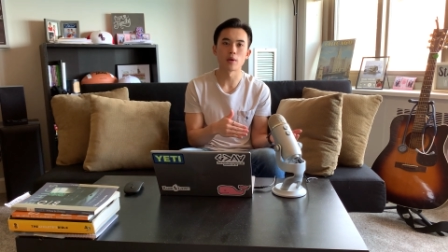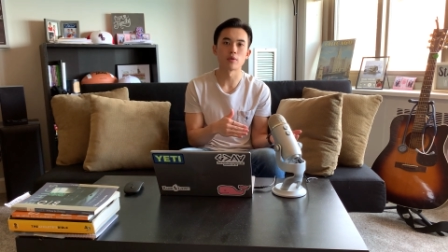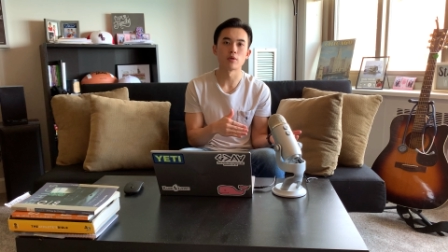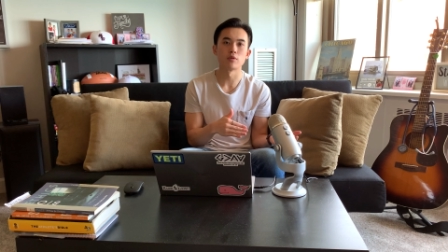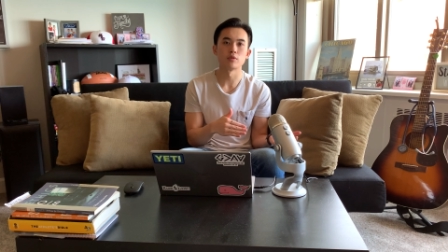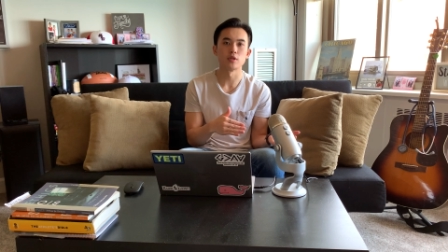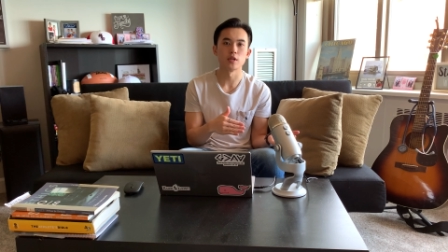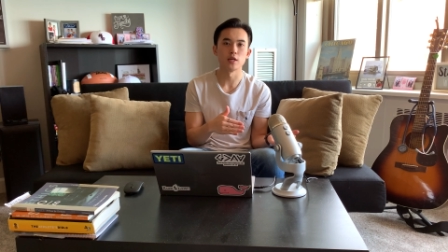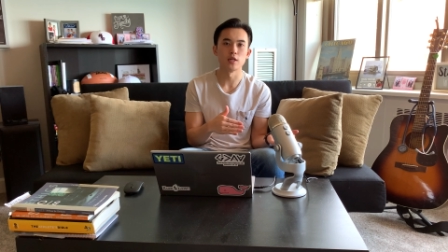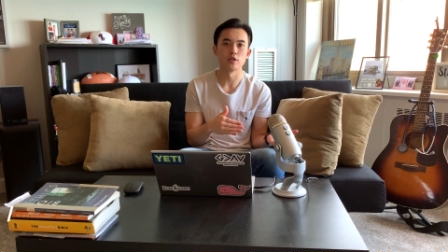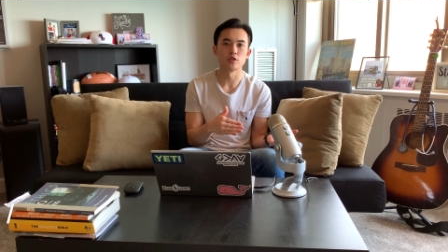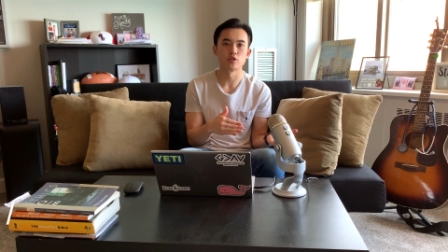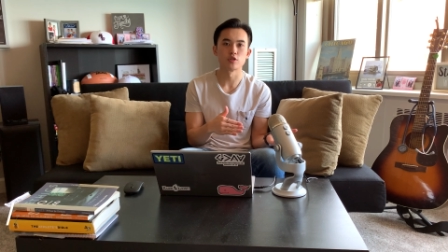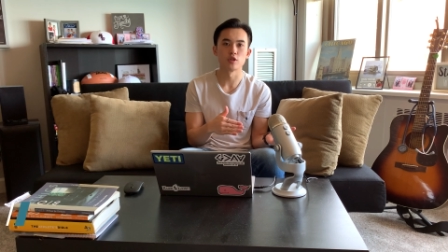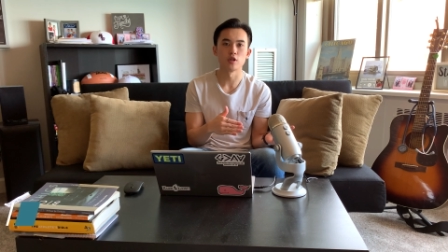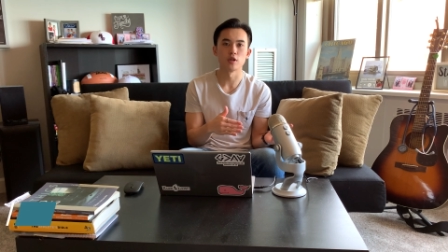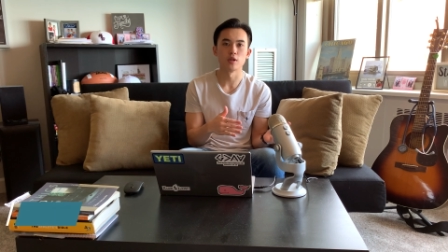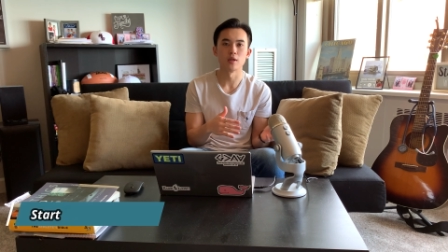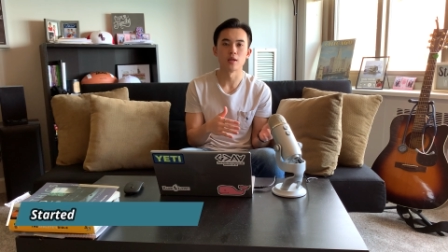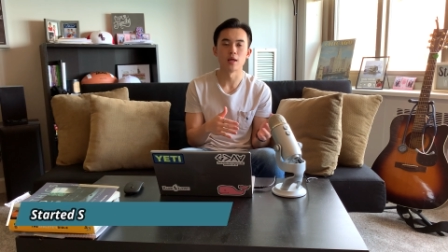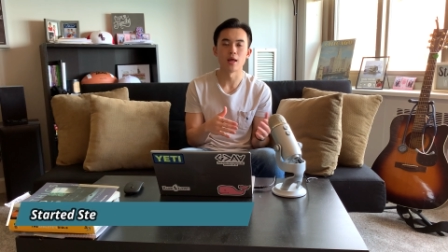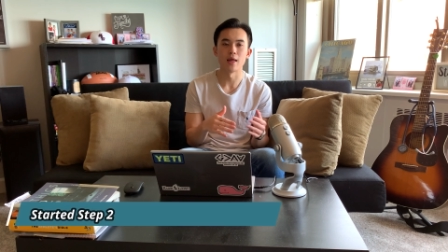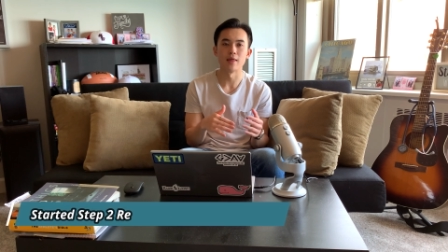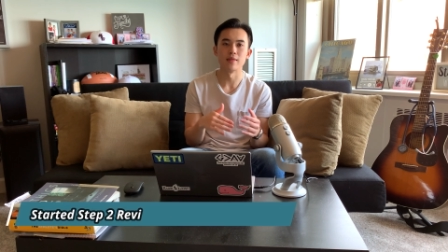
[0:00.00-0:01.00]

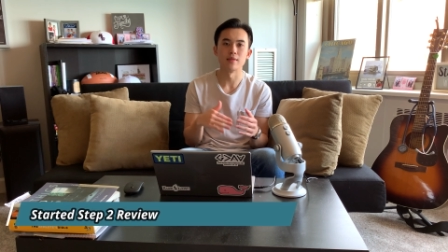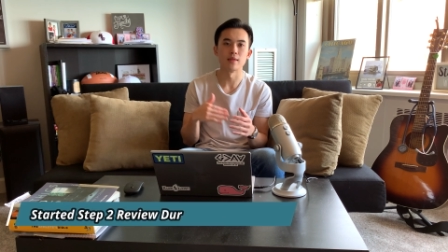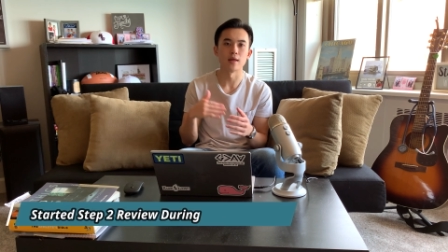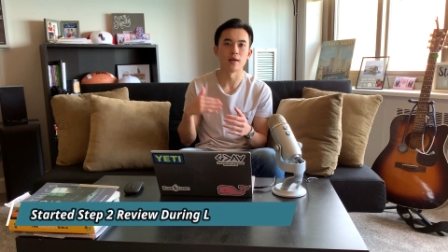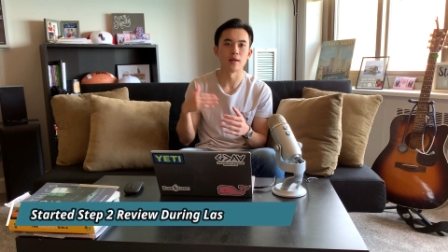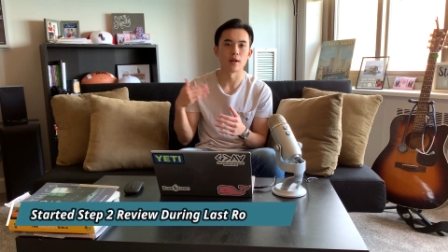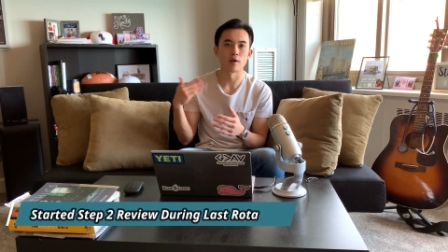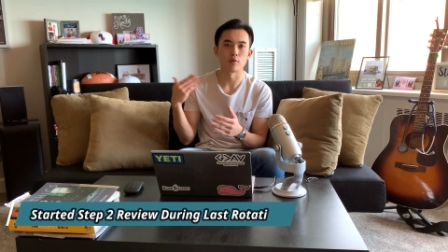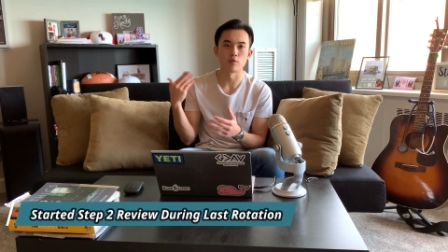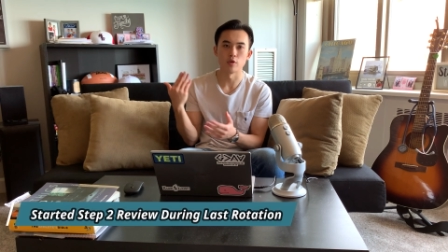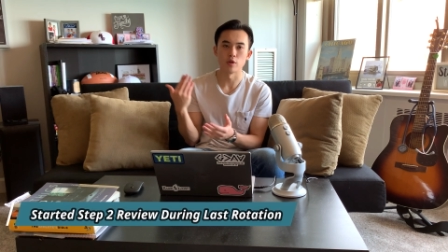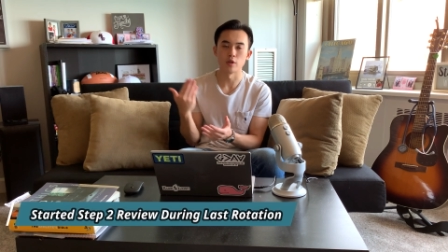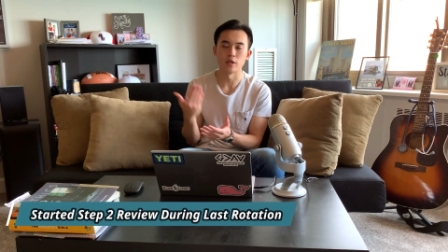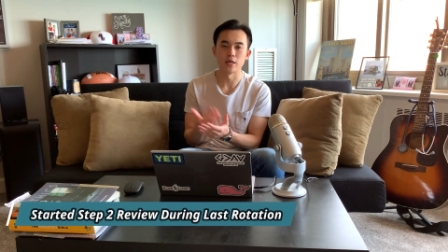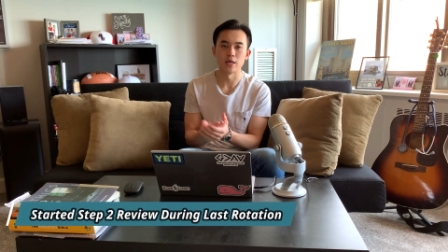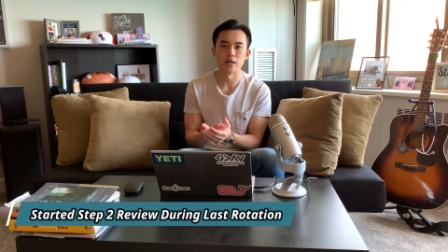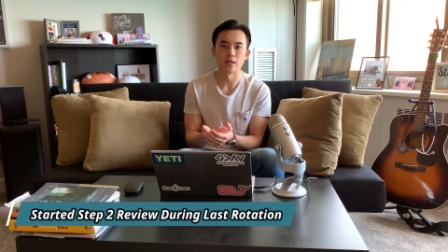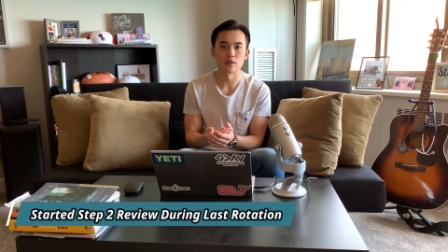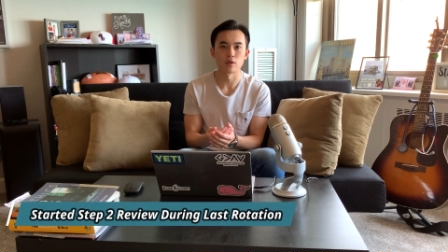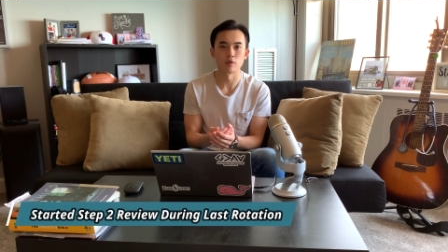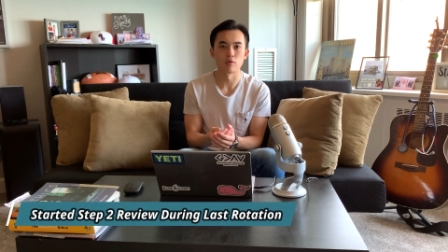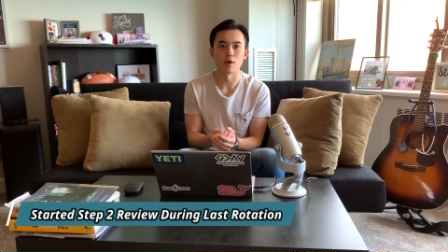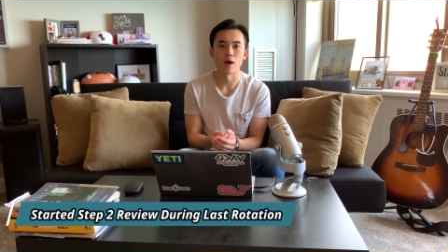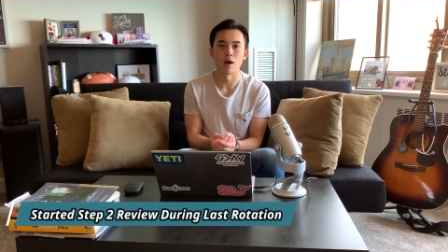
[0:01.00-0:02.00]
rotation. And then I really
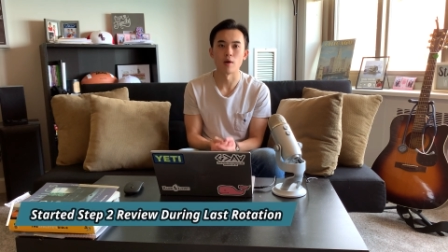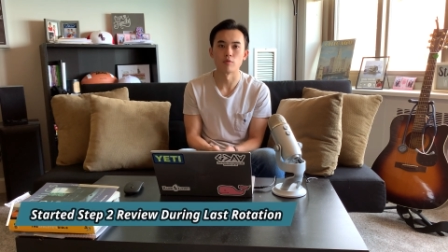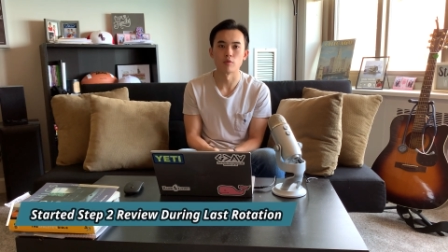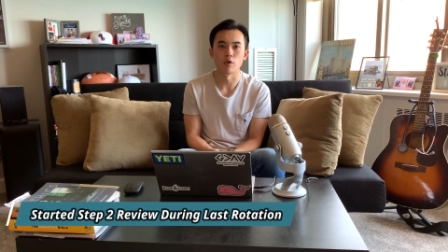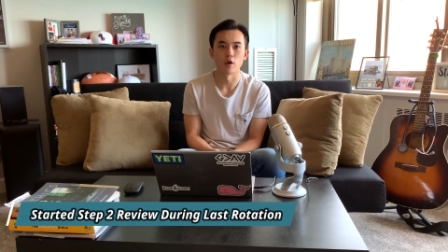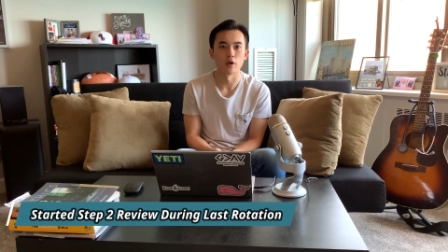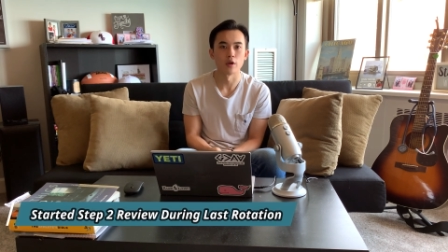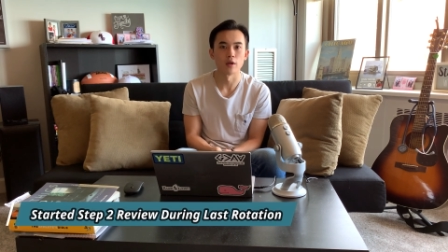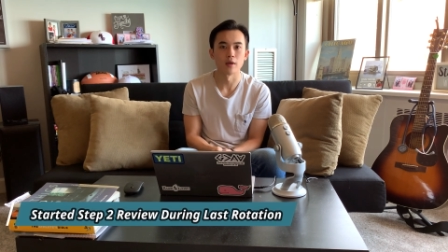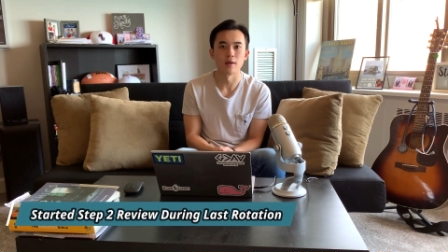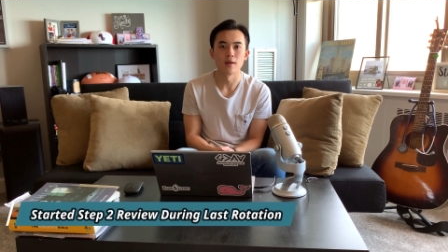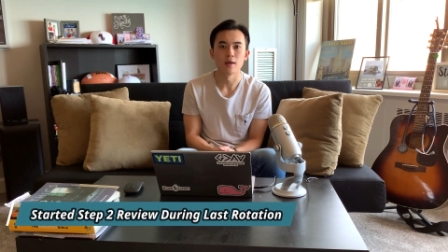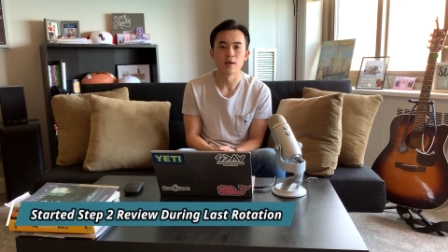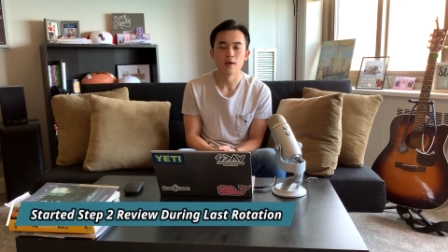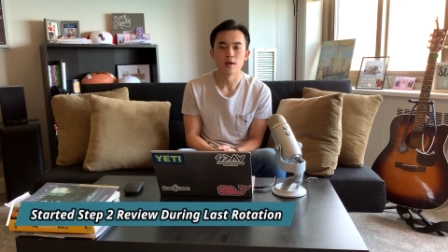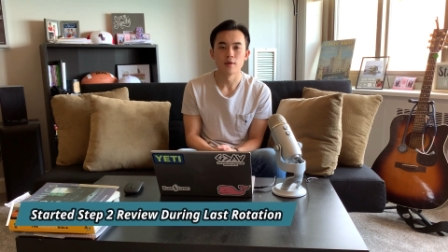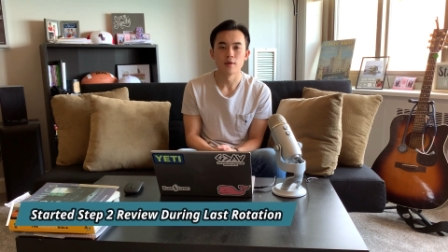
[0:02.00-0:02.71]
hit hit the ground running